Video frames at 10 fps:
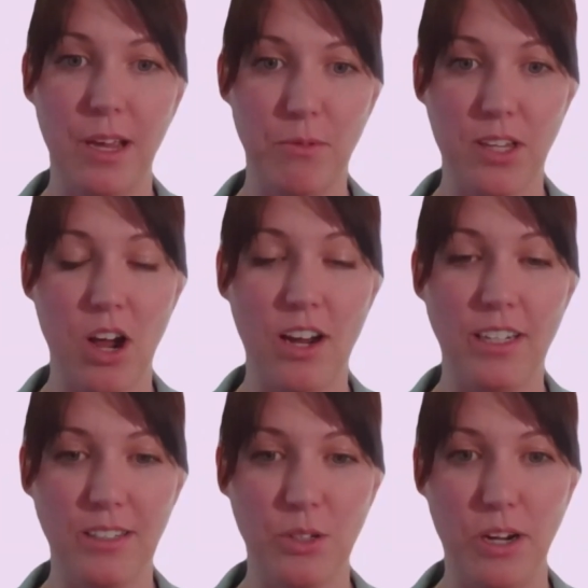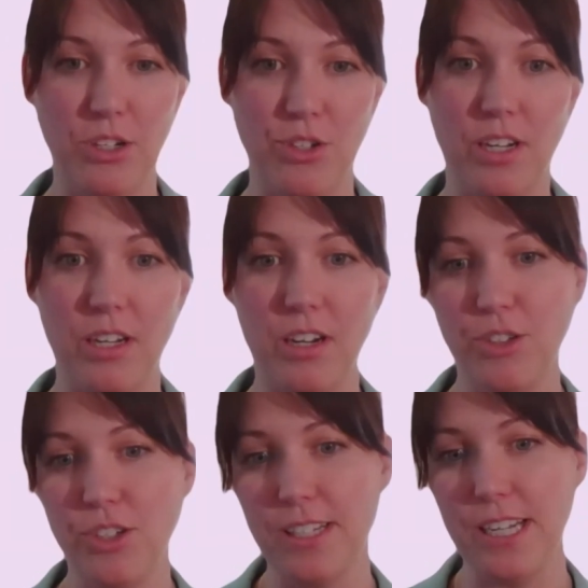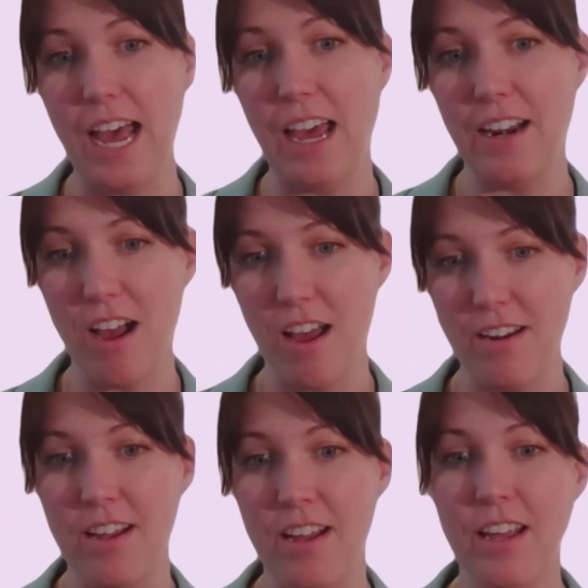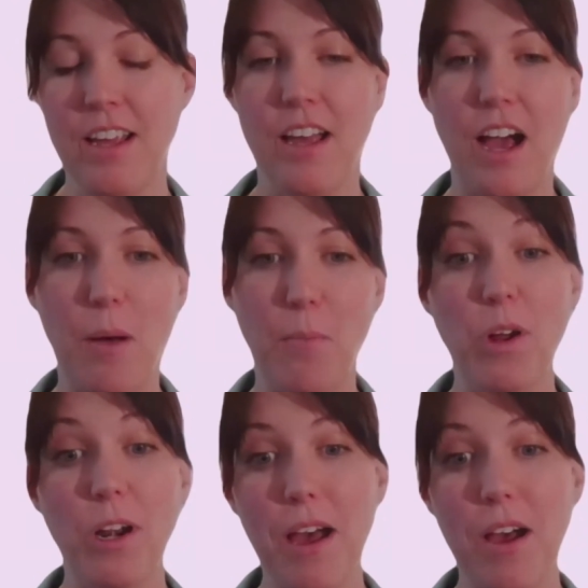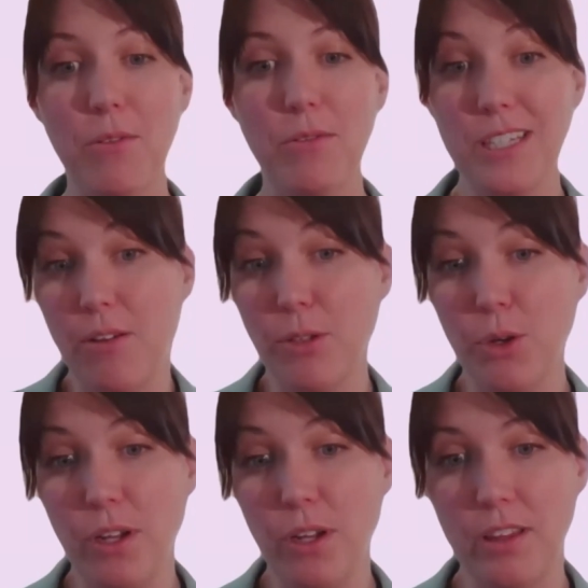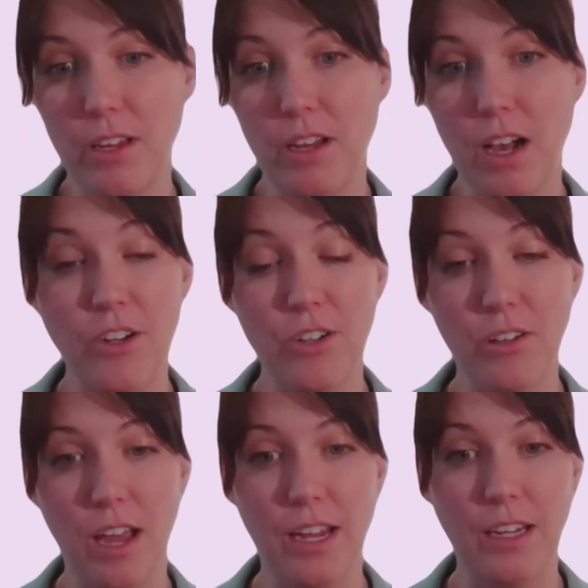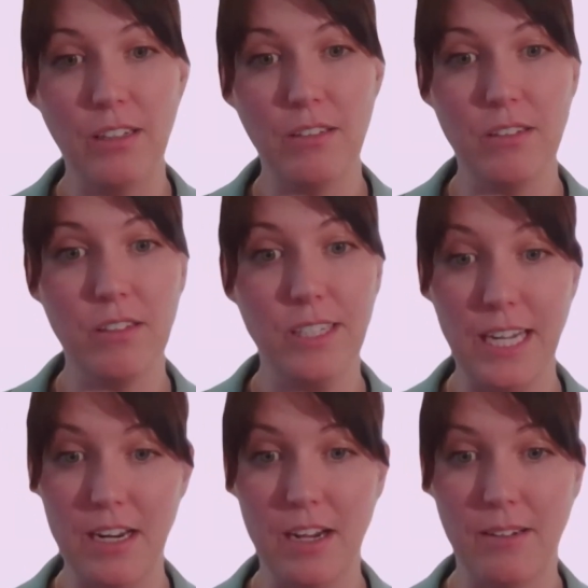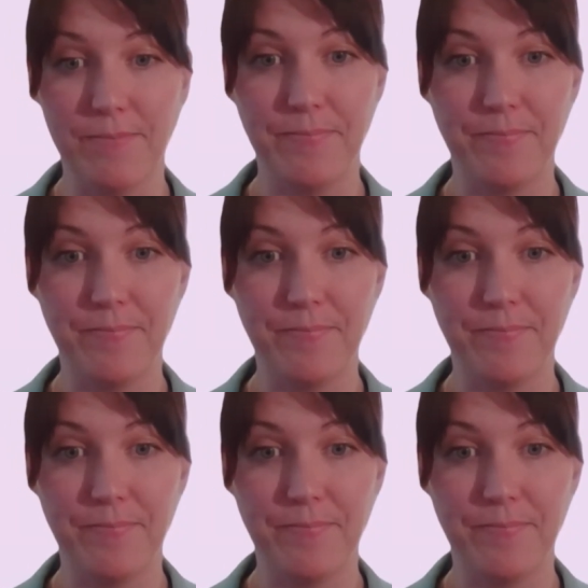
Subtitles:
That was the audience question, and I'll just add on, what about downloading the underlying data?